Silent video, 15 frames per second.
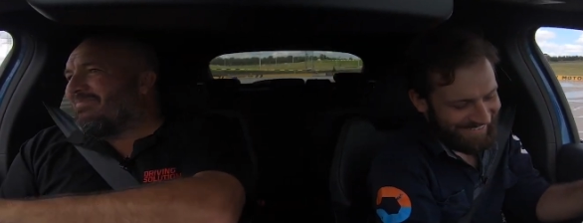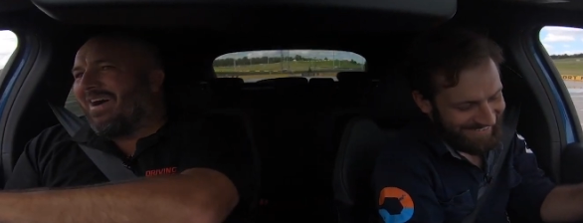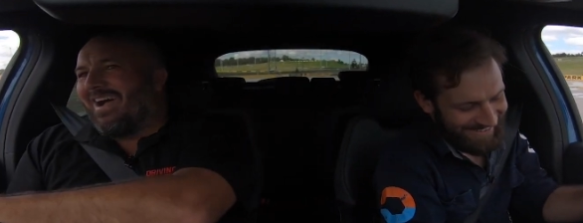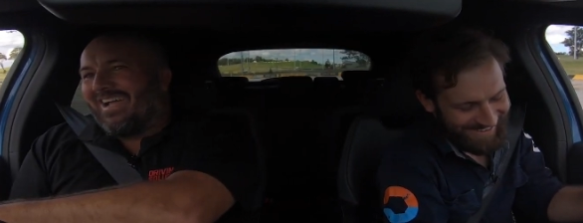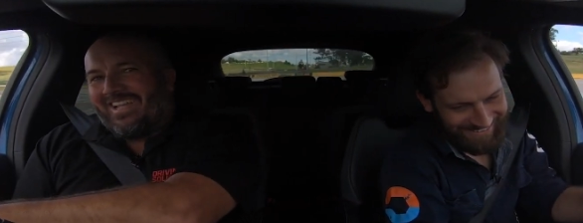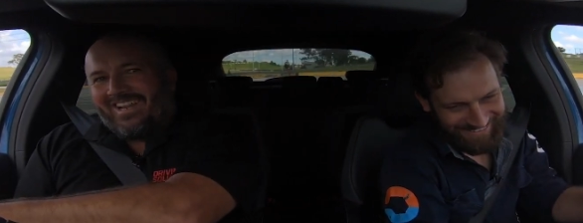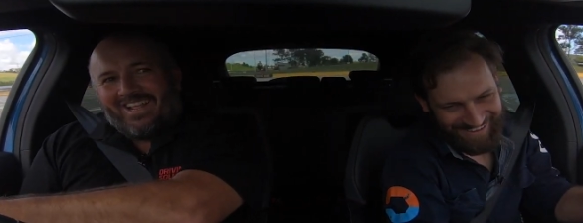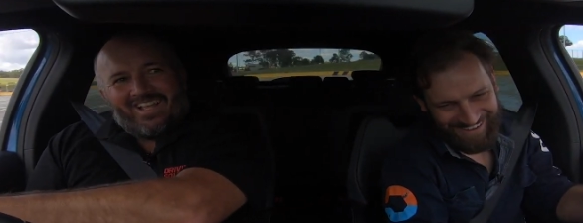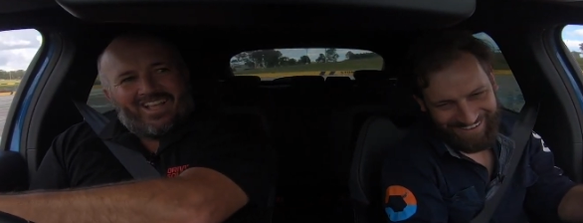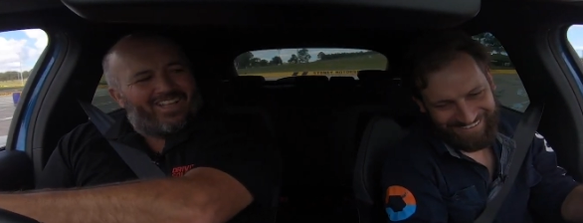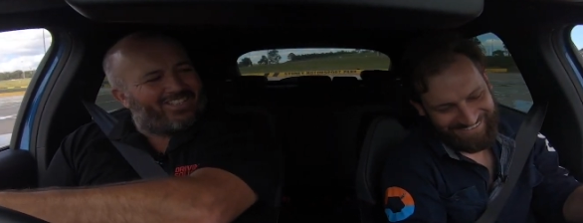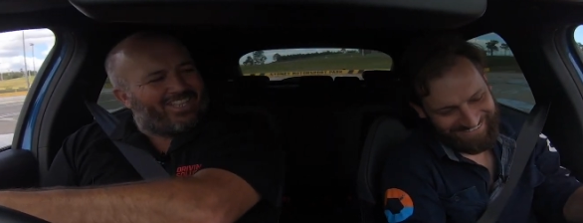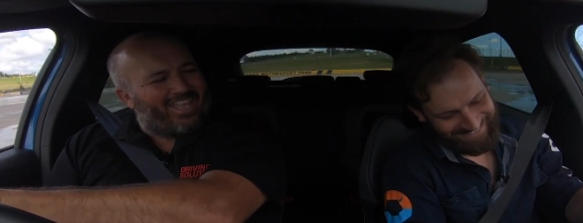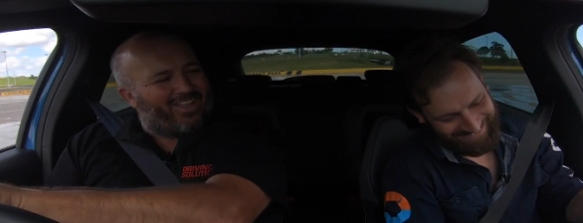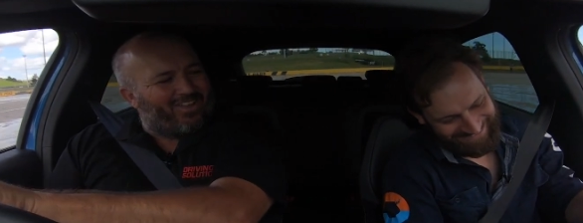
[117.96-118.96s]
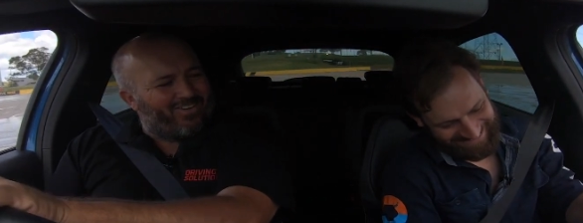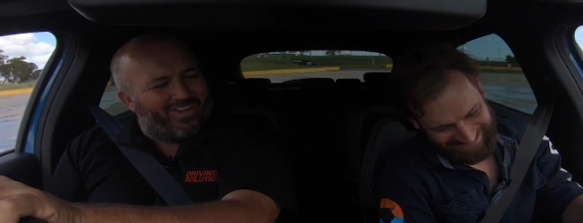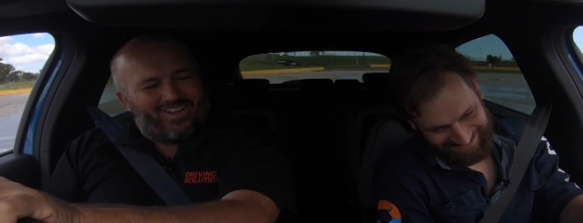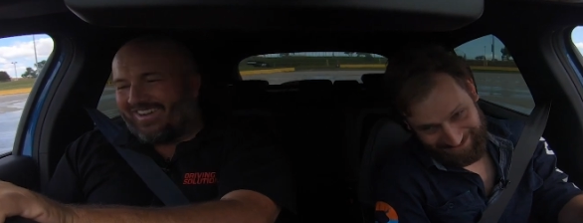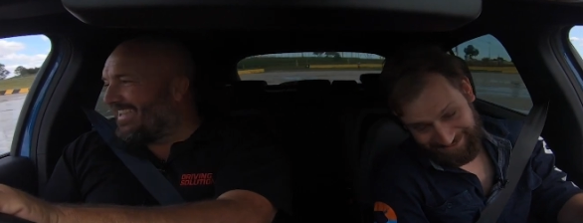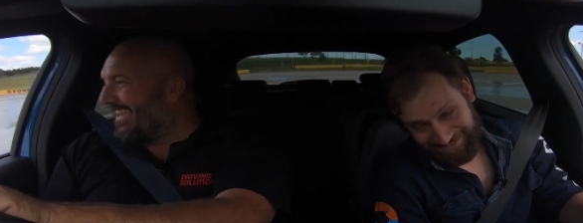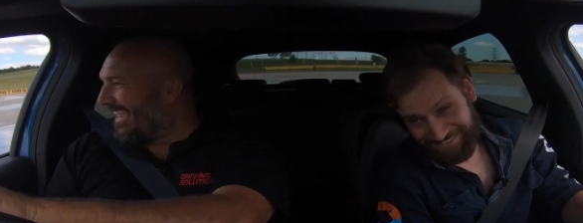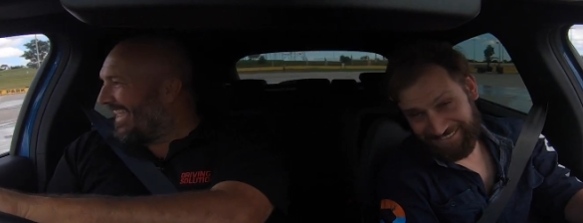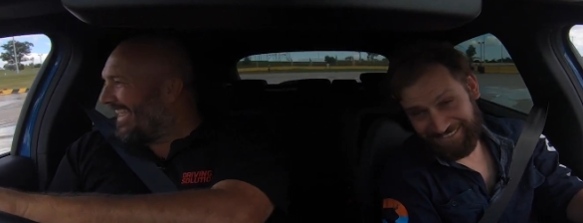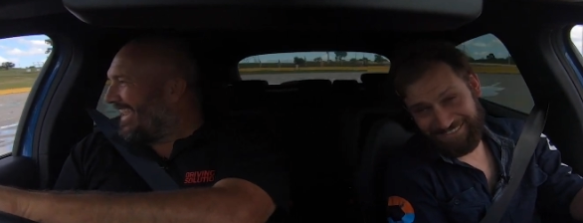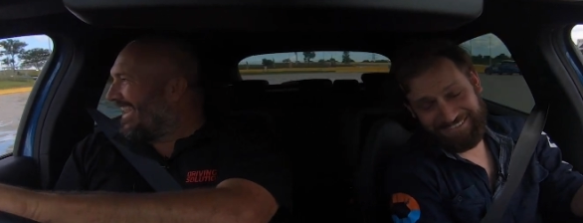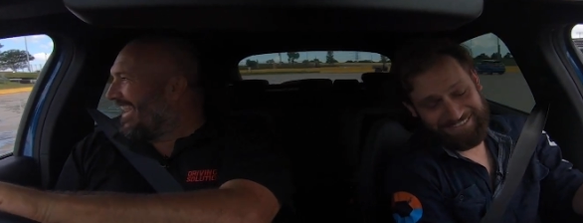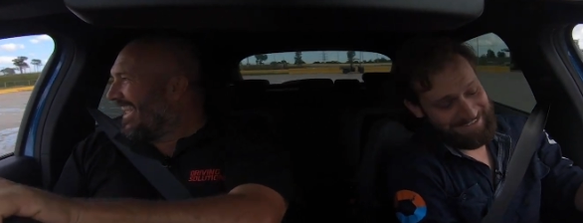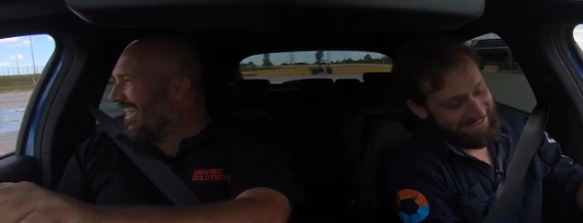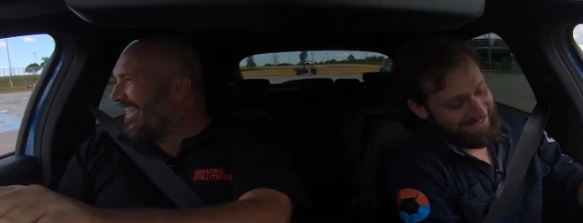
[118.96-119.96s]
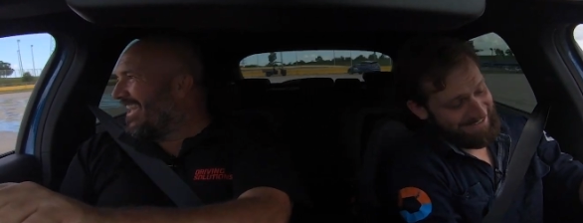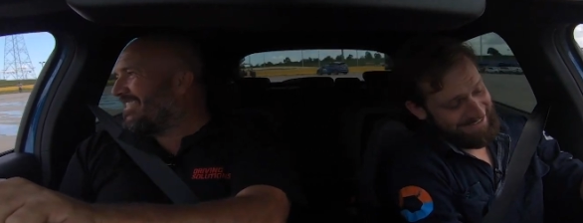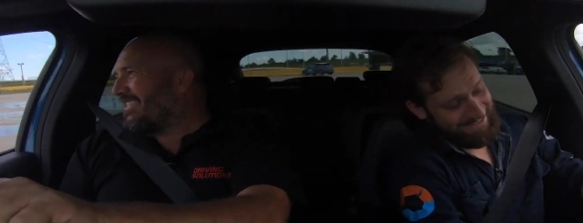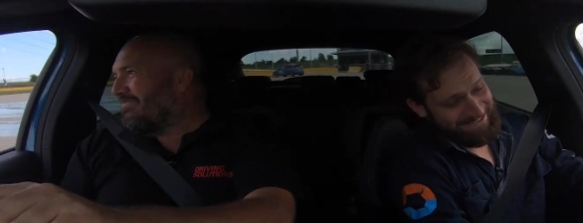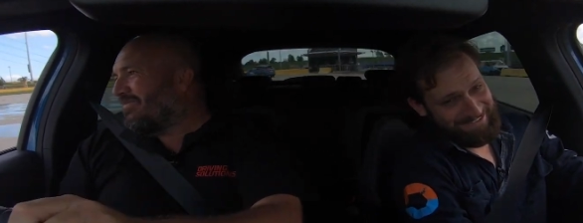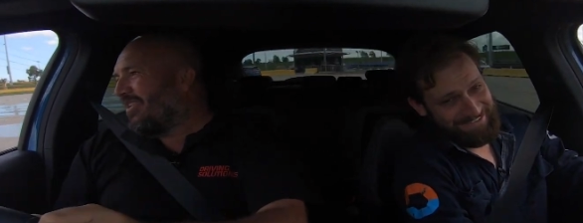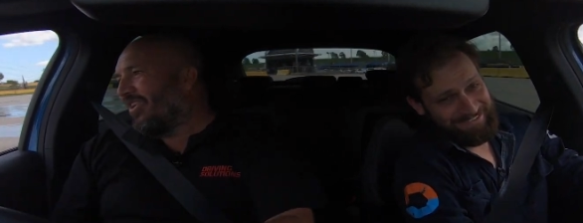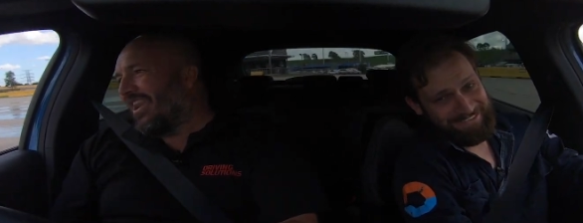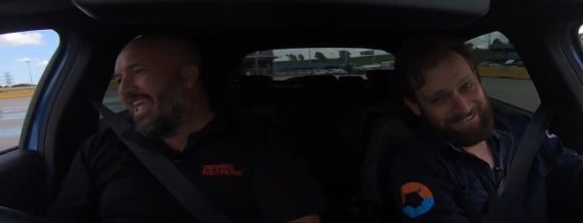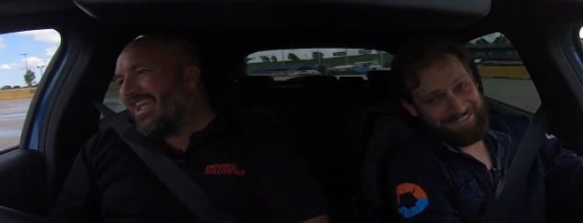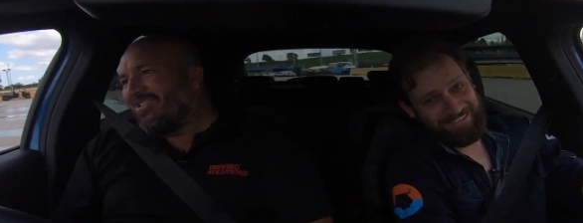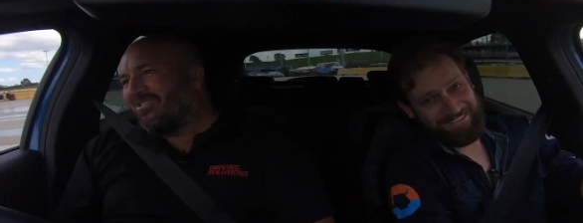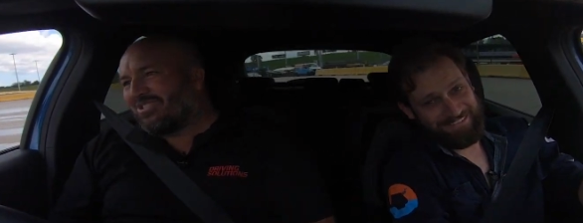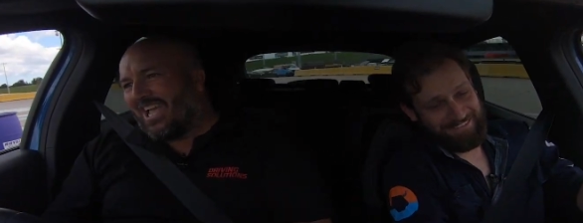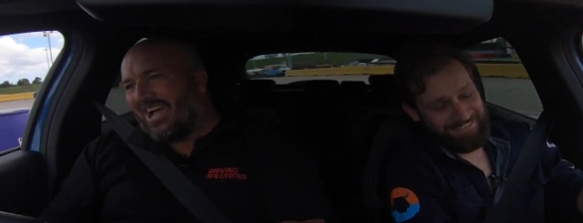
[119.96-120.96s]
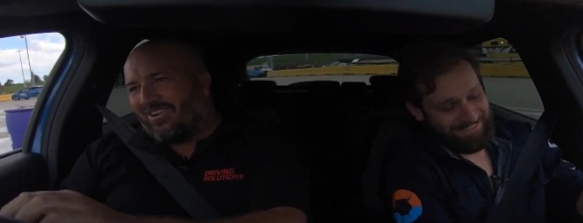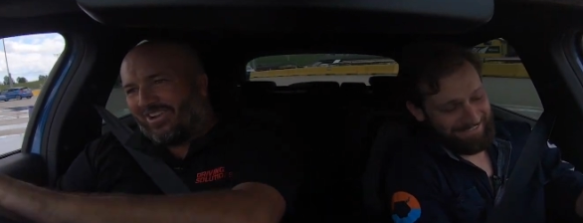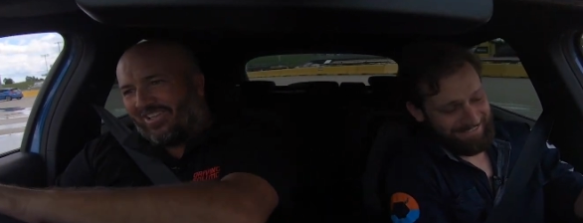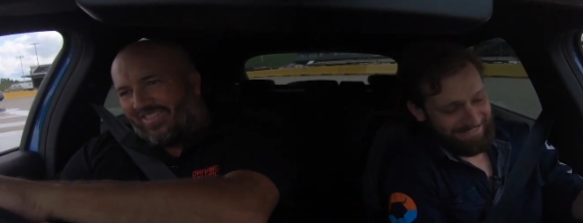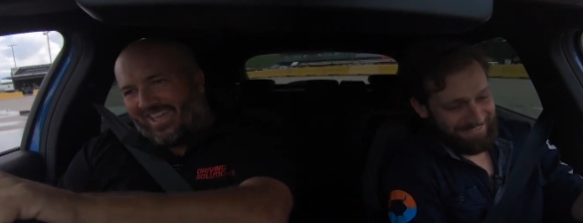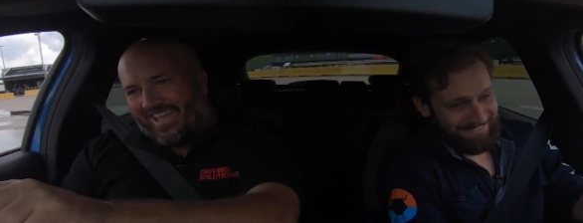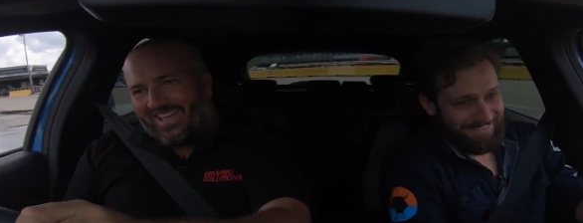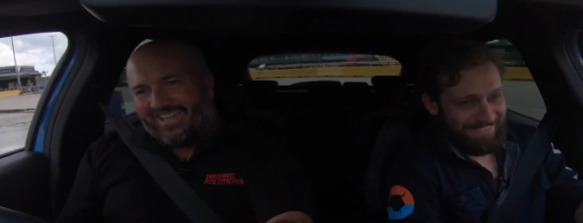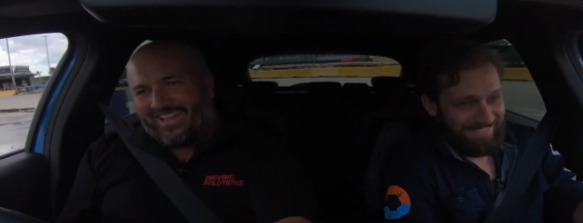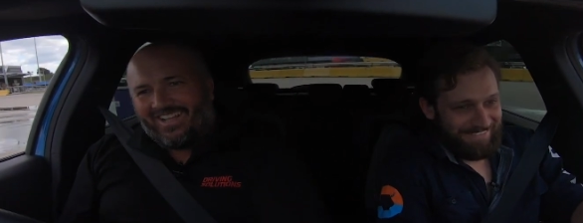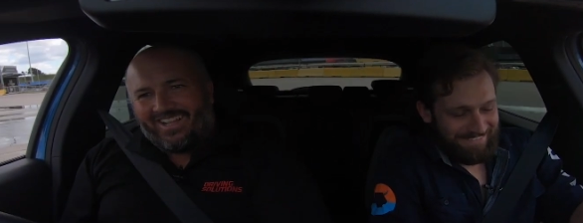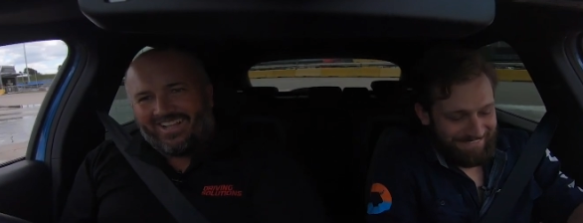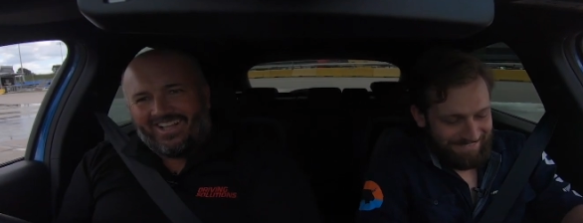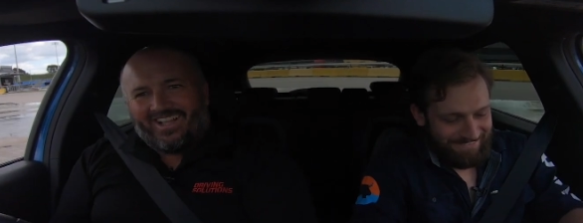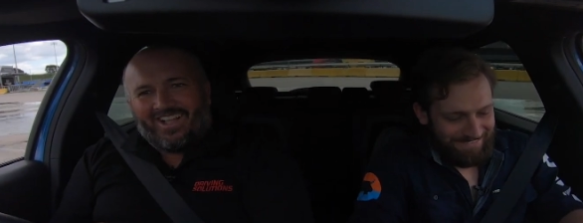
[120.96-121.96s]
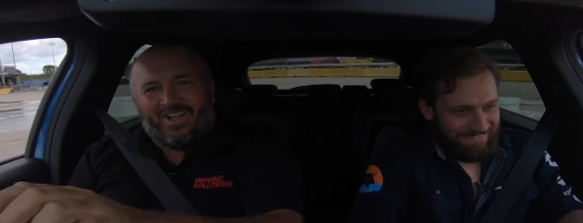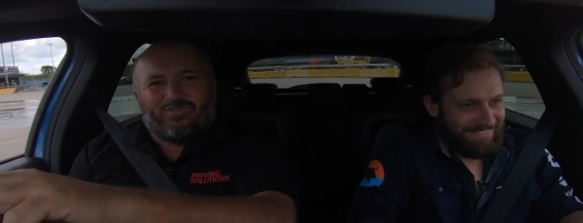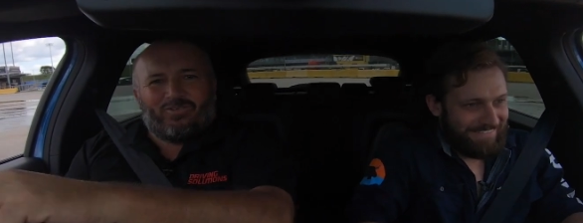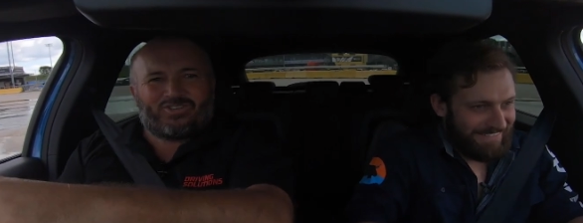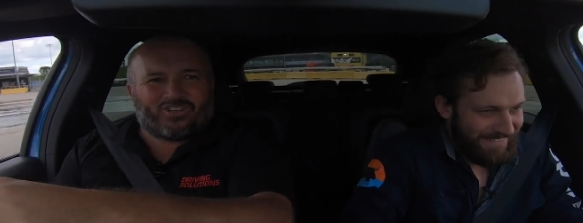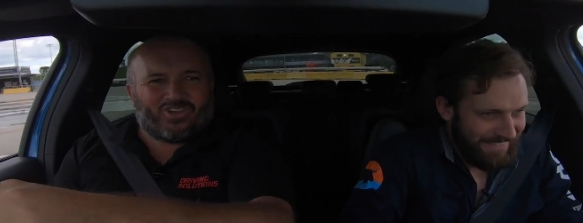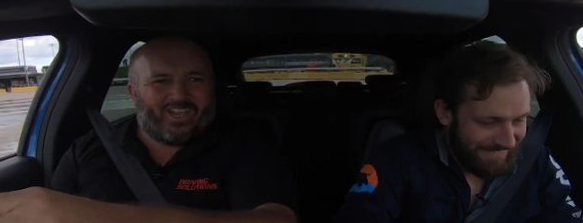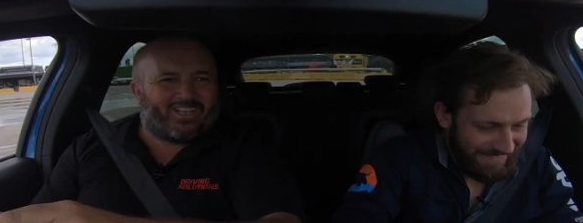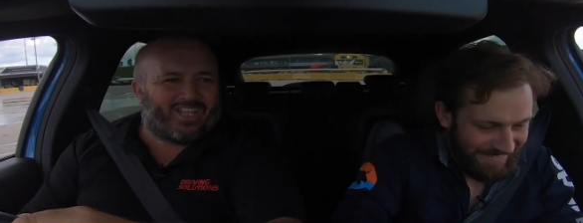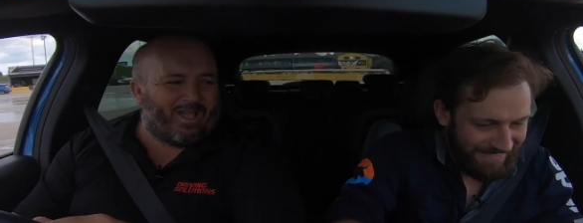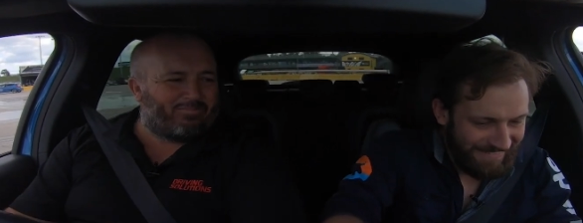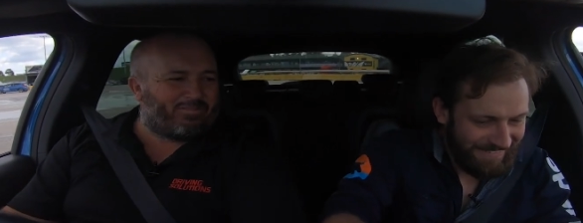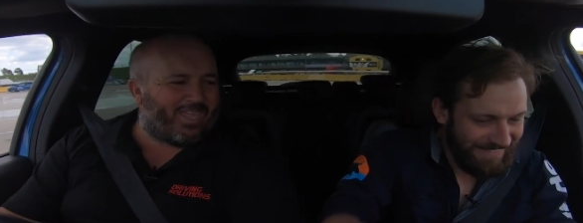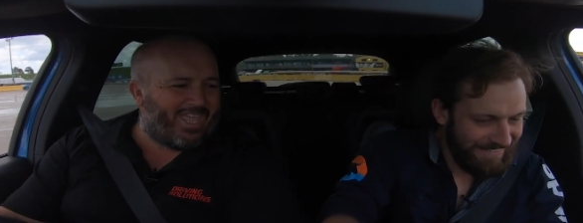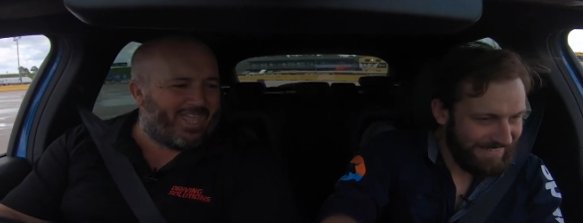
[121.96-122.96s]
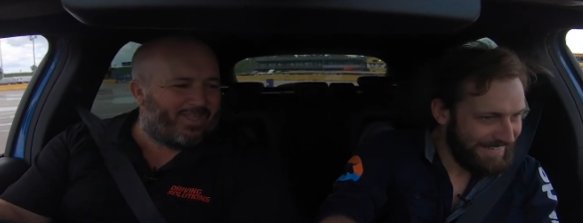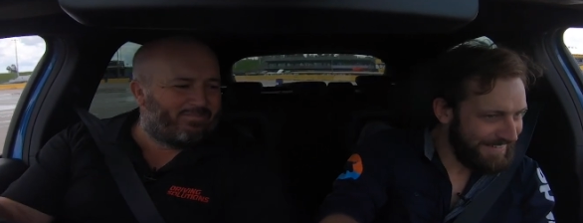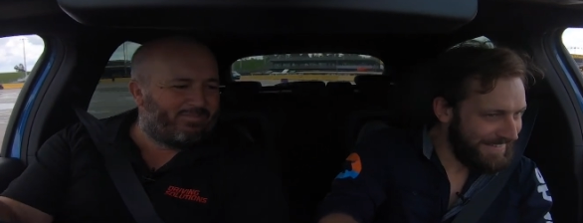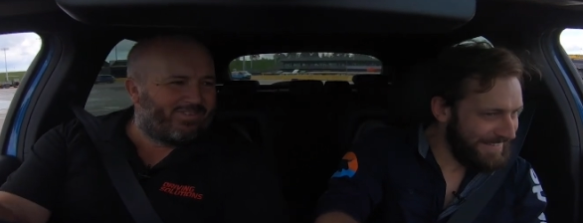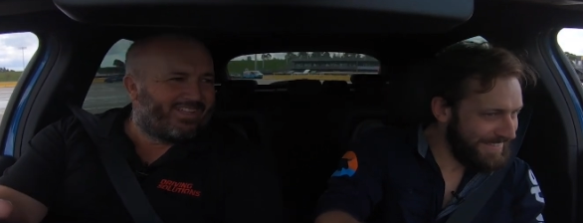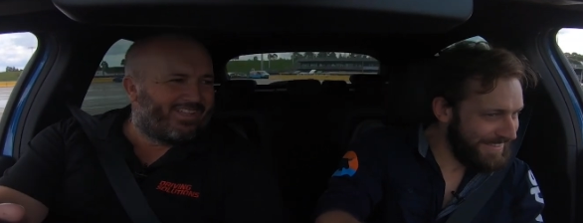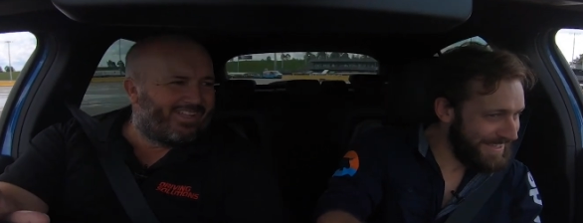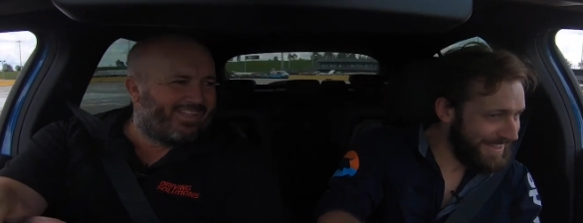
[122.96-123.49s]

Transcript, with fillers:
Speaker 1: Mate, take on. There's some good angles going on there. Wish you had Cump Cam.